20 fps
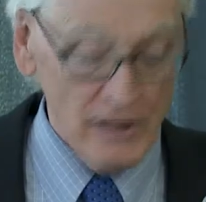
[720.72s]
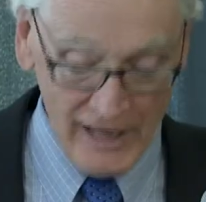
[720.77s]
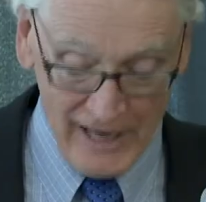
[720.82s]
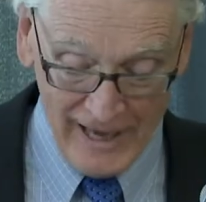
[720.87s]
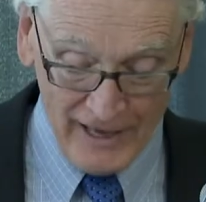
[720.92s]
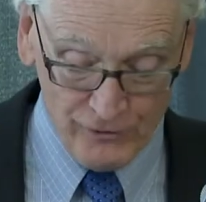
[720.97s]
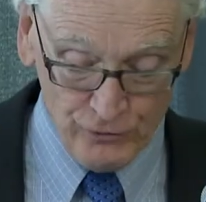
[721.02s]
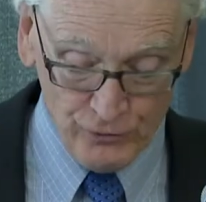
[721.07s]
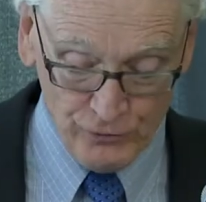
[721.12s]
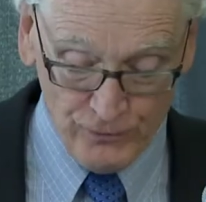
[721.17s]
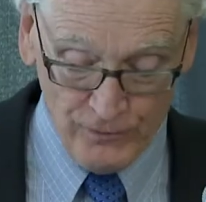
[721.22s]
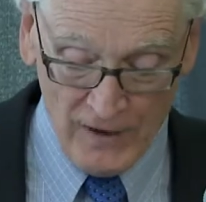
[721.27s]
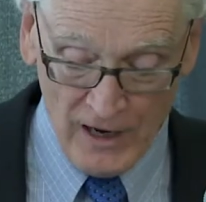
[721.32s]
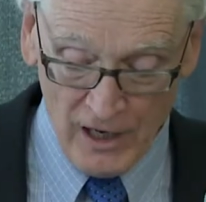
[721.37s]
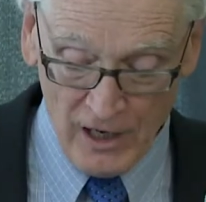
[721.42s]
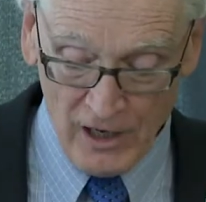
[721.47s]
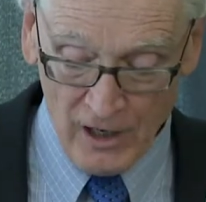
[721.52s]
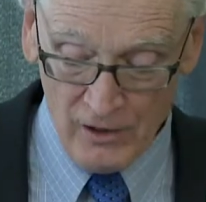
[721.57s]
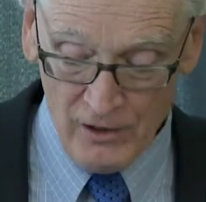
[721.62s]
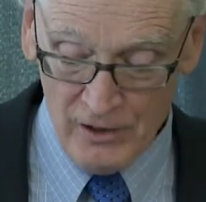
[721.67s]
as
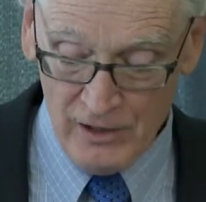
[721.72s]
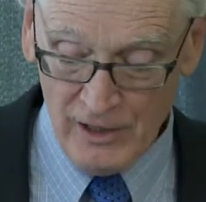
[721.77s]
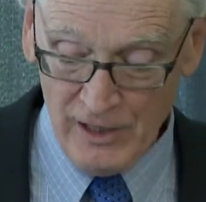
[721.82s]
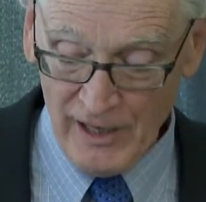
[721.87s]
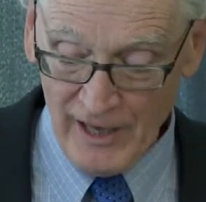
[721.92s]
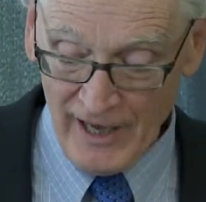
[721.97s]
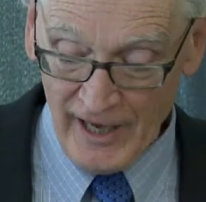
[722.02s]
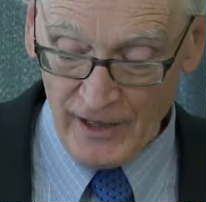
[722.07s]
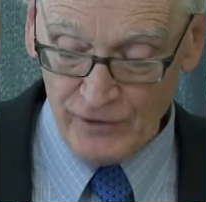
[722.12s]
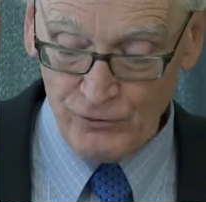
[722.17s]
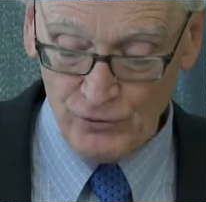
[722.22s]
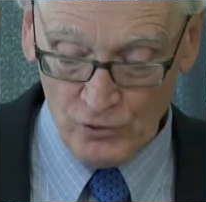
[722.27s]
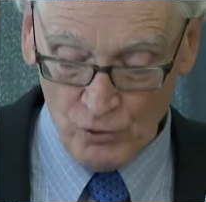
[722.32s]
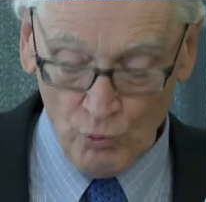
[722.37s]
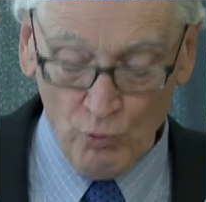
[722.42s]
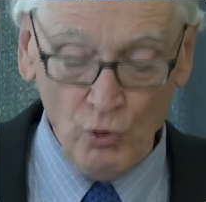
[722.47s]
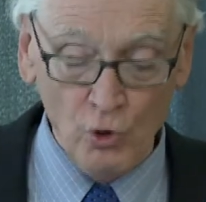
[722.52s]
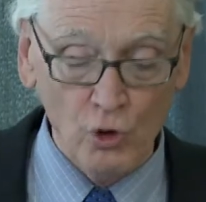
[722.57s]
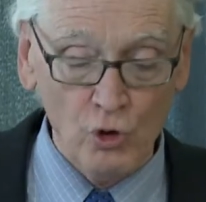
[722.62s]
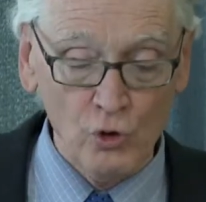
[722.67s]
far as the
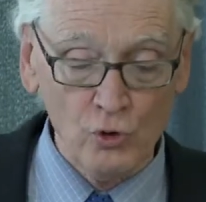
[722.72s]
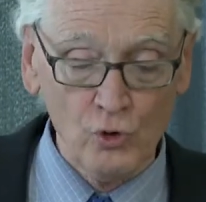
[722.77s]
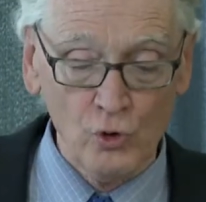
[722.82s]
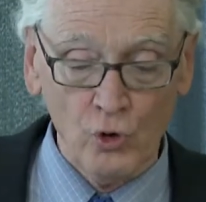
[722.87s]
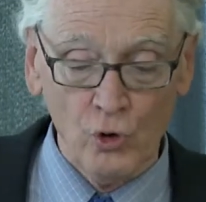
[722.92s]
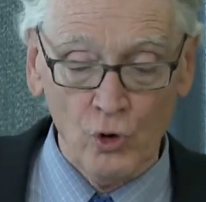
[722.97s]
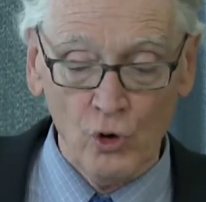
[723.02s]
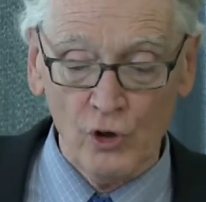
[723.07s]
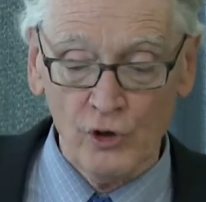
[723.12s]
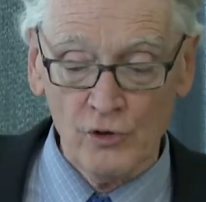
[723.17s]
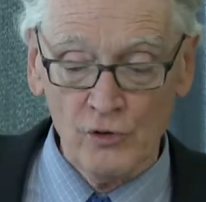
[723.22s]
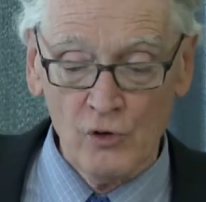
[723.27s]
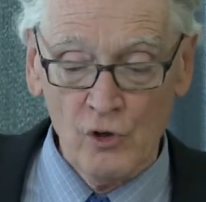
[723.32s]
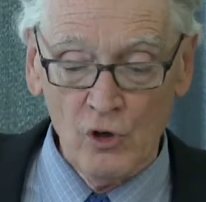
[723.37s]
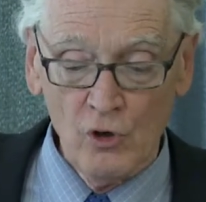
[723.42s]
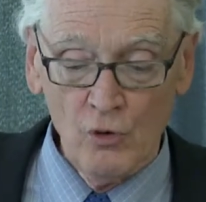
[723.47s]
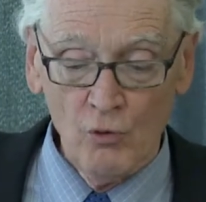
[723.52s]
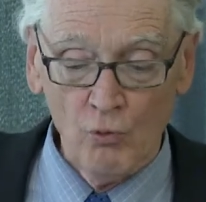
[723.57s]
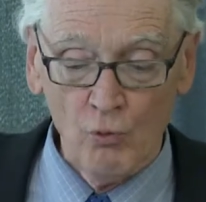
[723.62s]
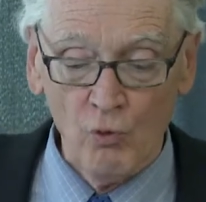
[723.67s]
World Court
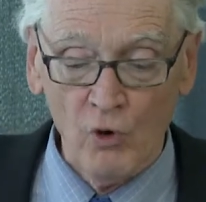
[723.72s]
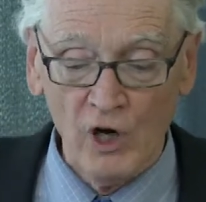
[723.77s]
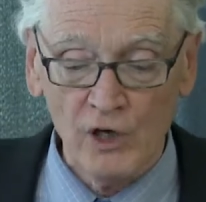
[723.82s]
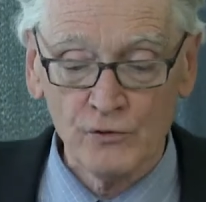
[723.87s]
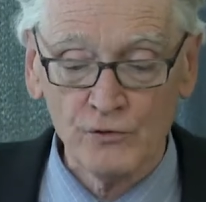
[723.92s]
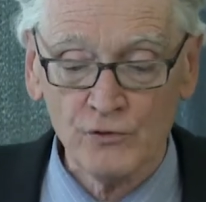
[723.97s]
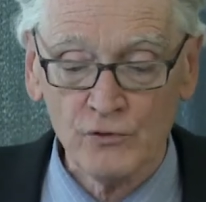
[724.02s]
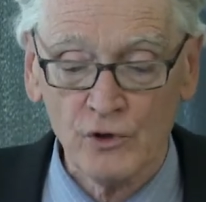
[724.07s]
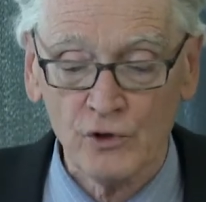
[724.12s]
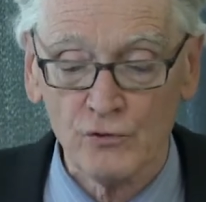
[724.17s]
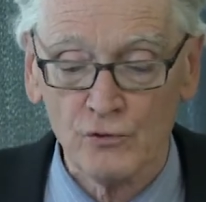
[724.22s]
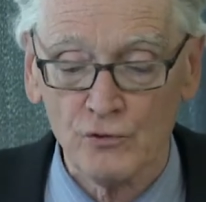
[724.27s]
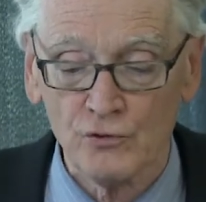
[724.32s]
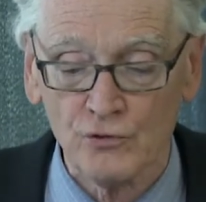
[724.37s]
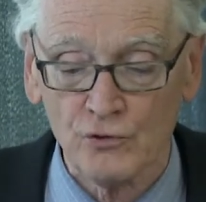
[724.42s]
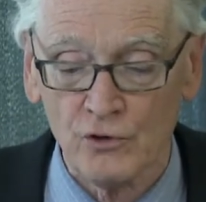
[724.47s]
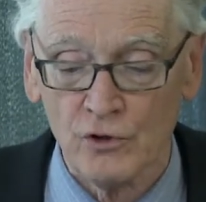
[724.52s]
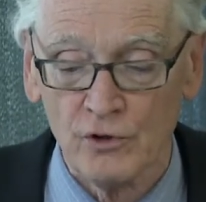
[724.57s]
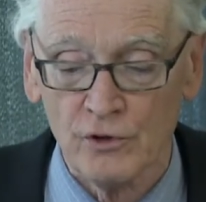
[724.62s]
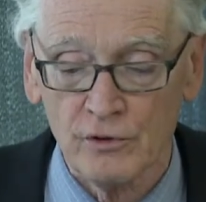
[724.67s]
was
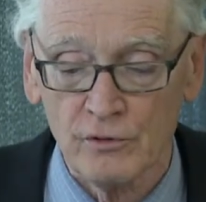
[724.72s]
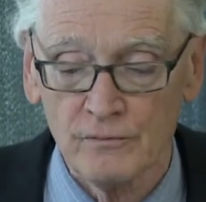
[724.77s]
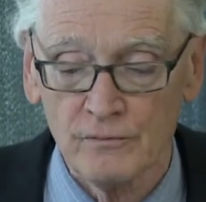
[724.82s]
concerned.